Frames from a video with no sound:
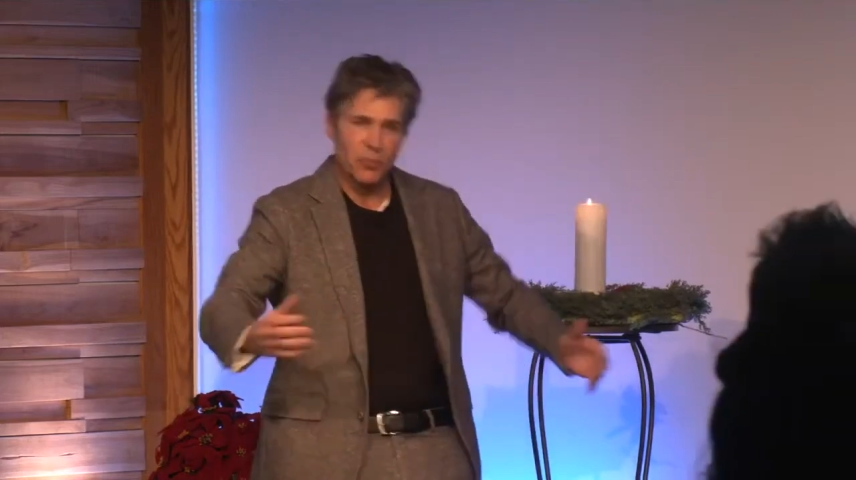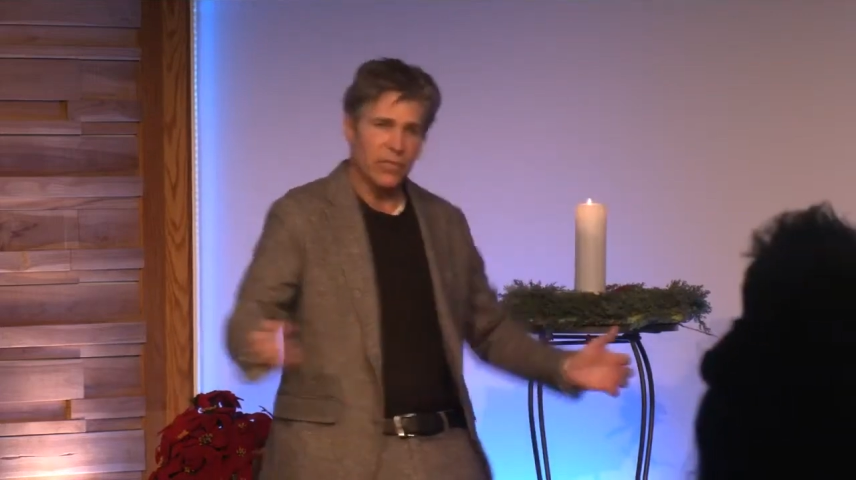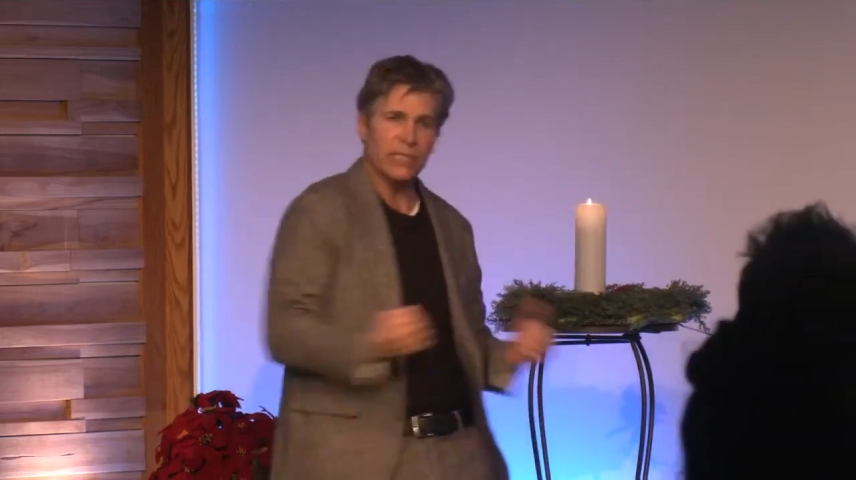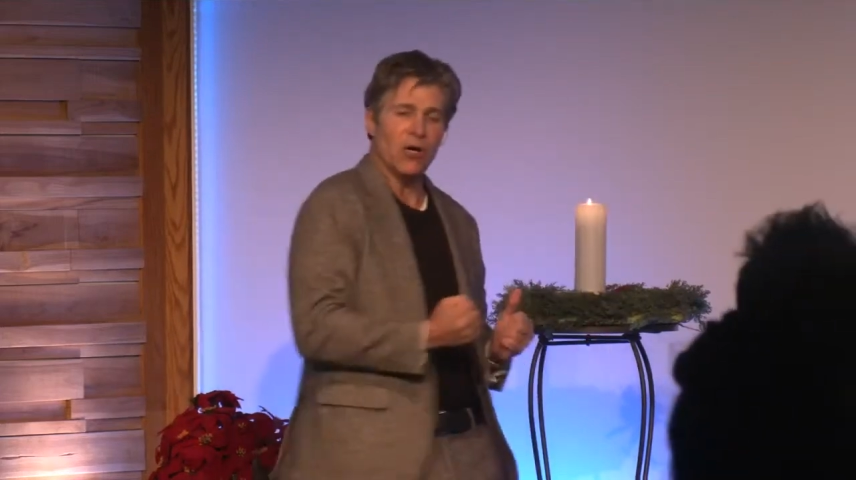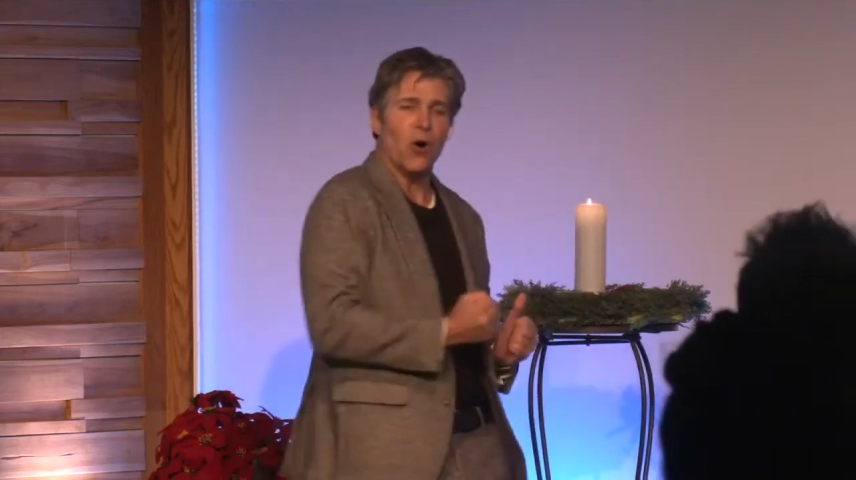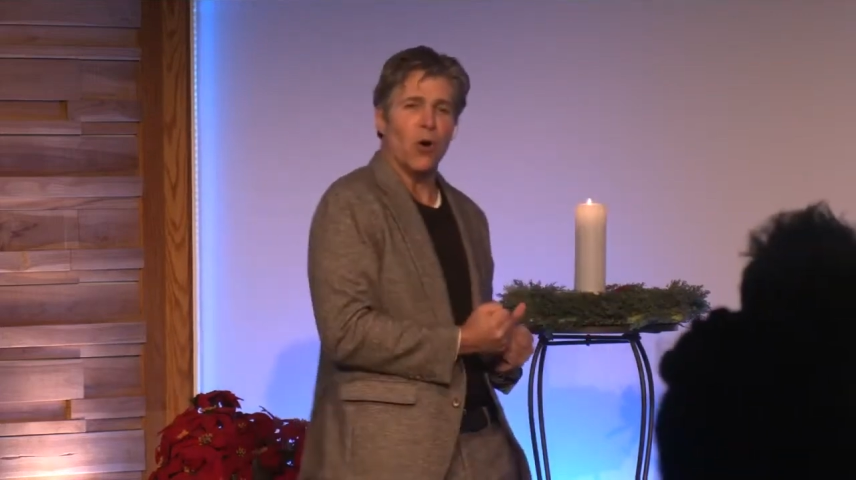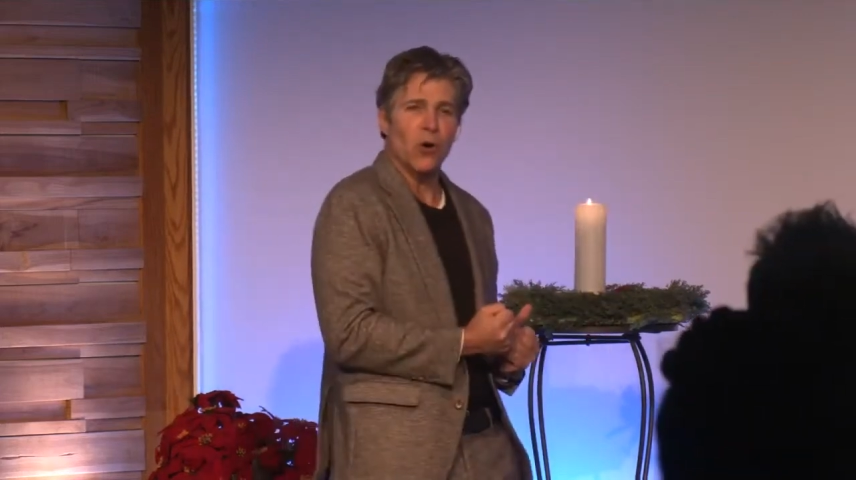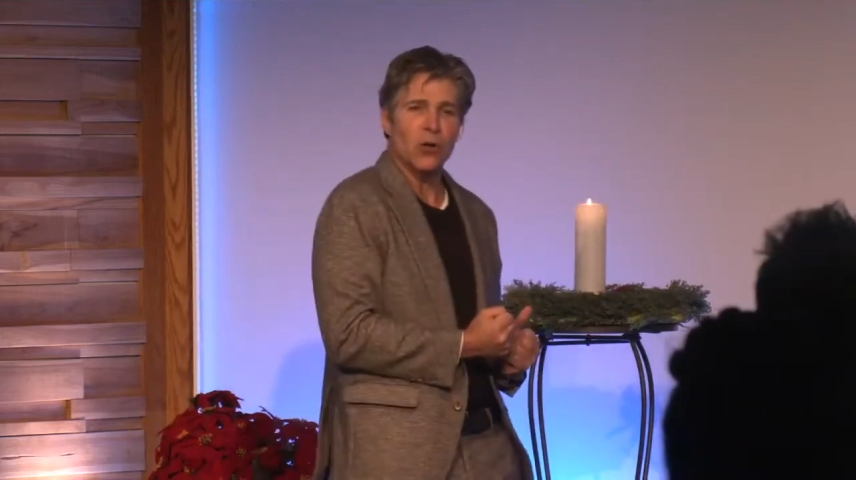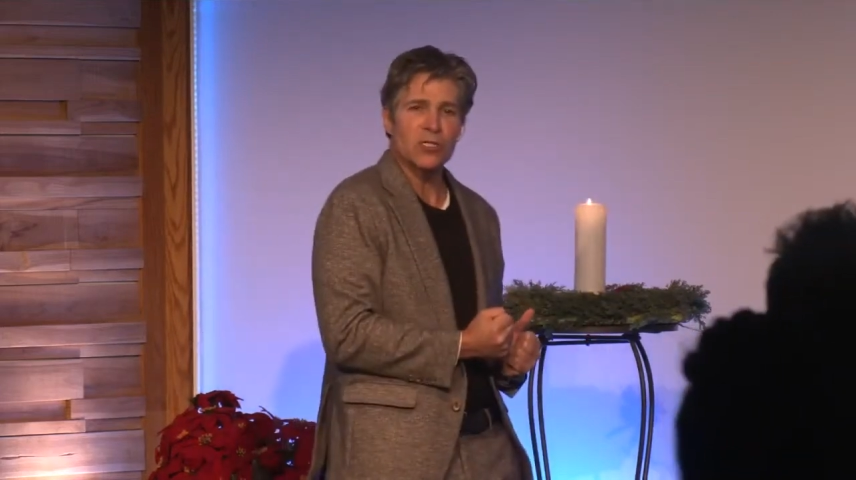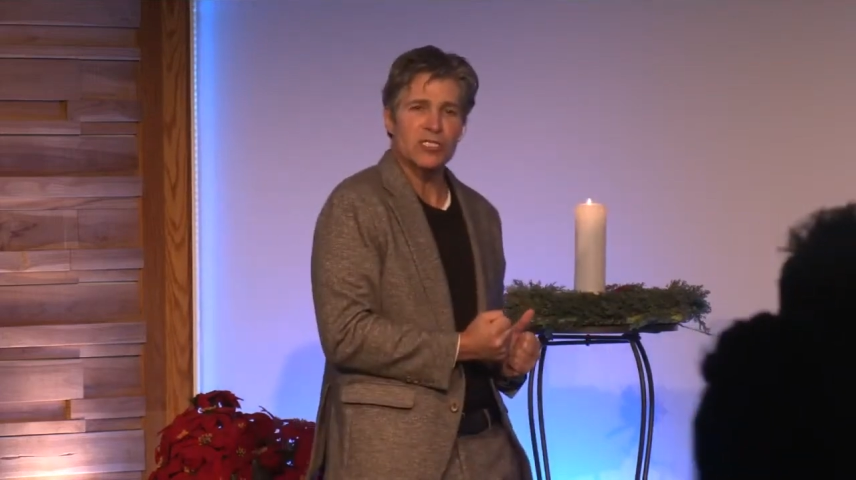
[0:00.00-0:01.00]
Bring the
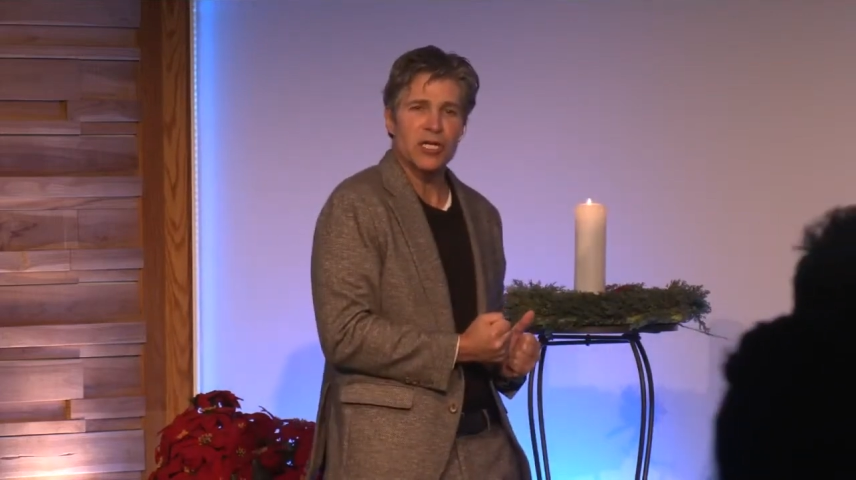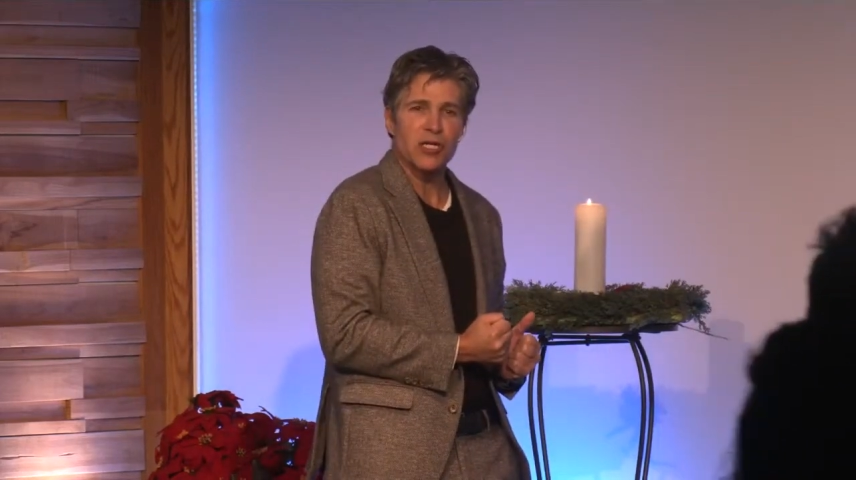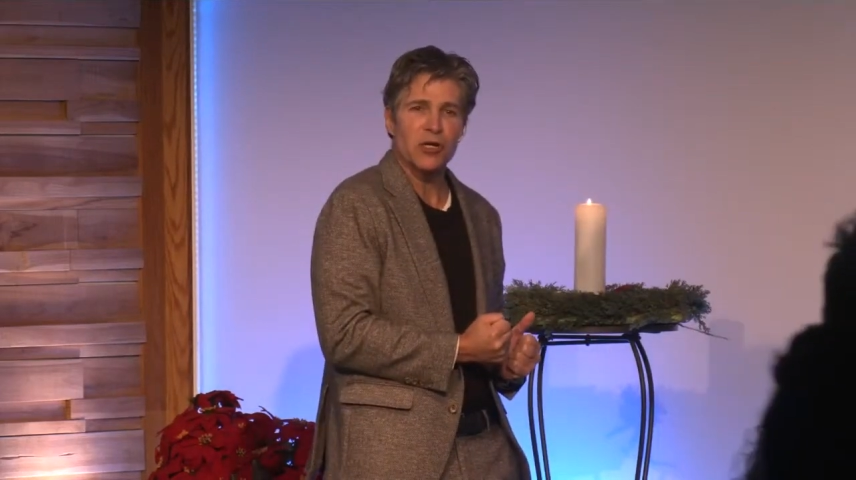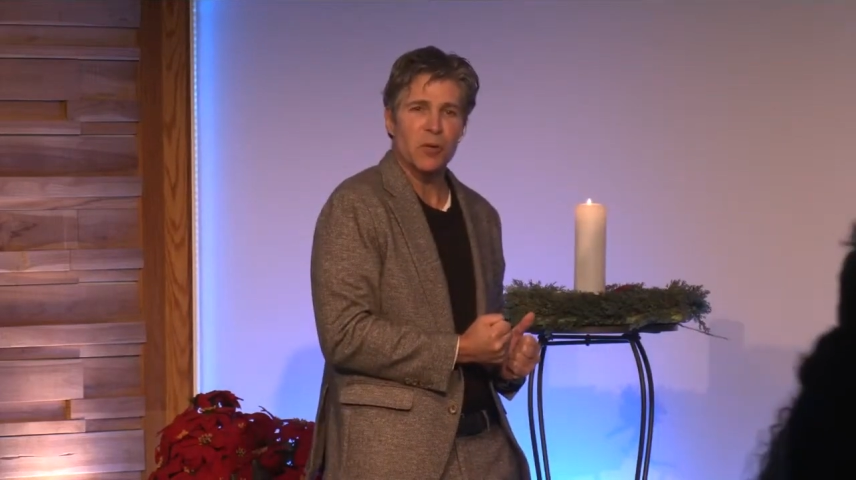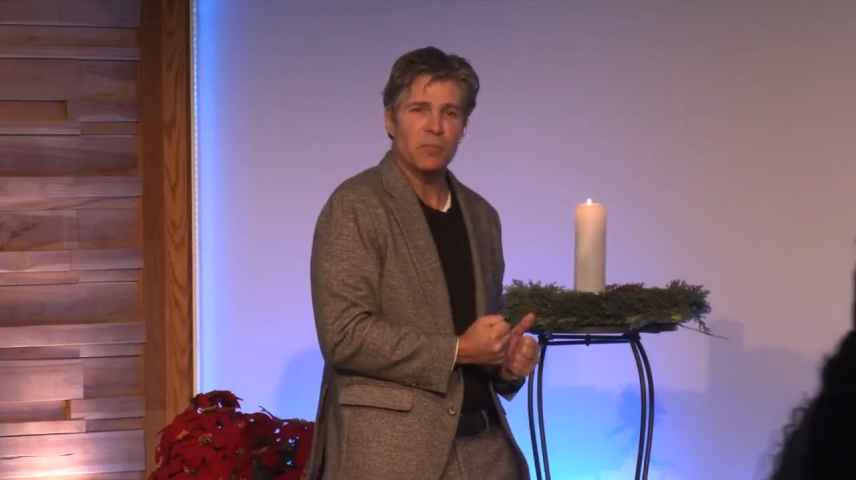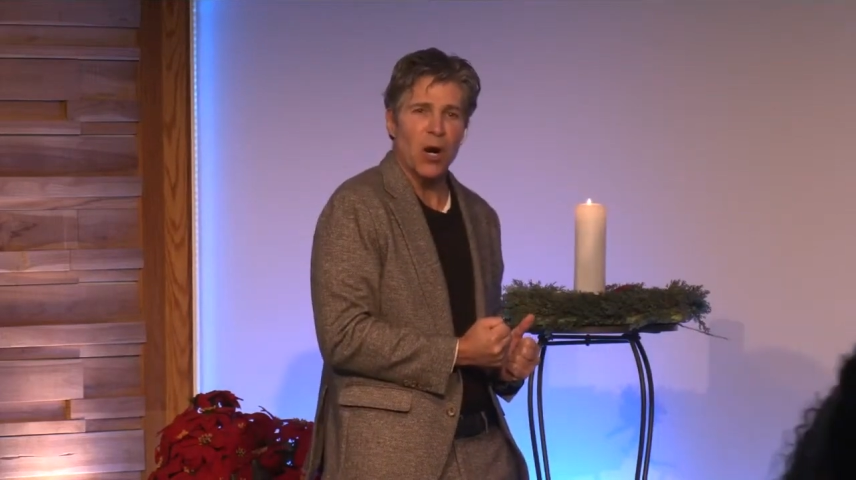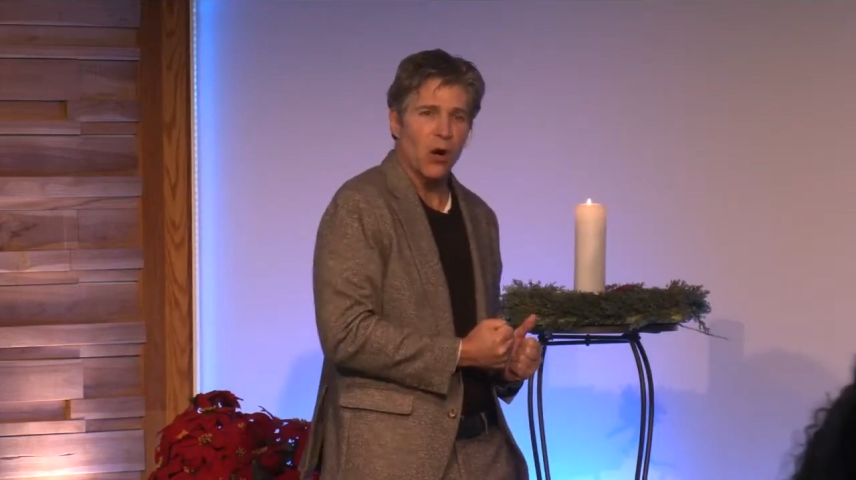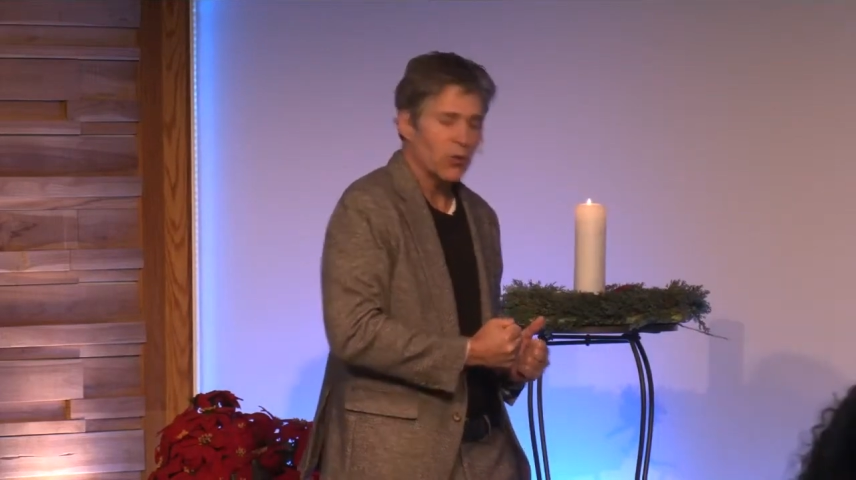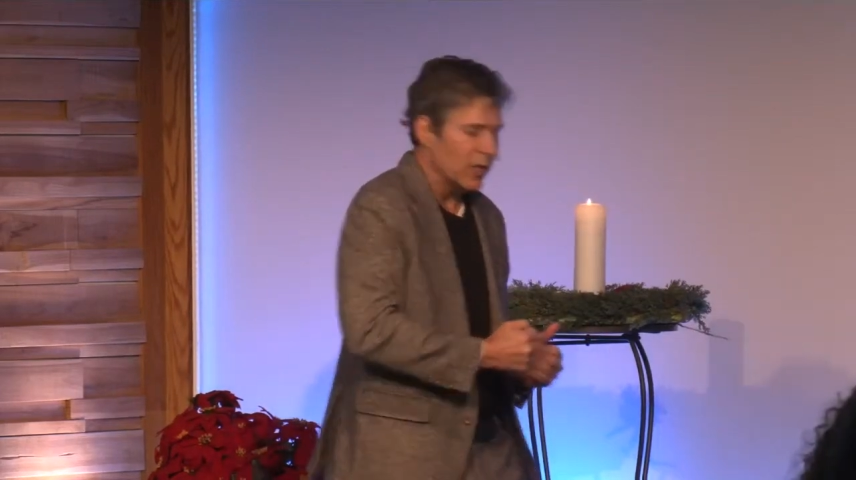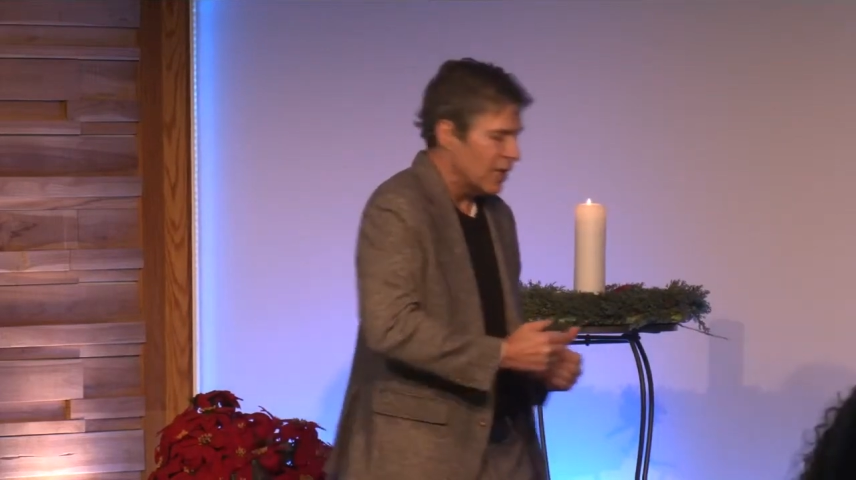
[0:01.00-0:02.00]
oars in your
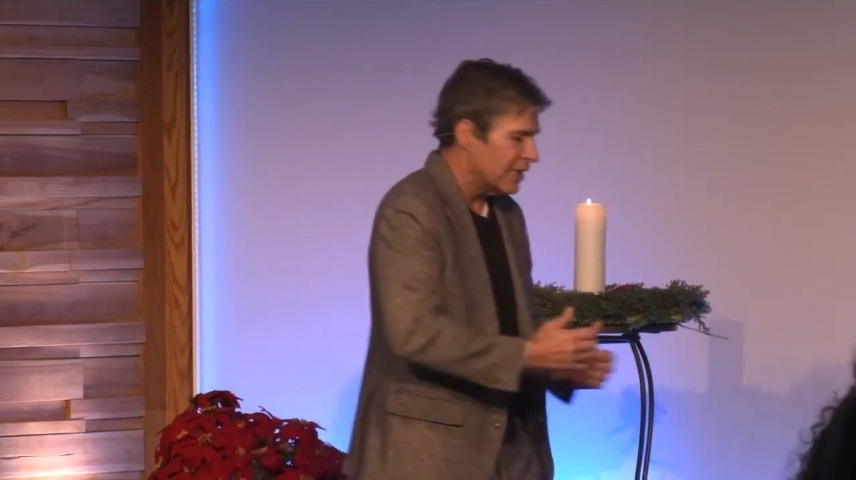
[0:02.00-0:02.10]
boat.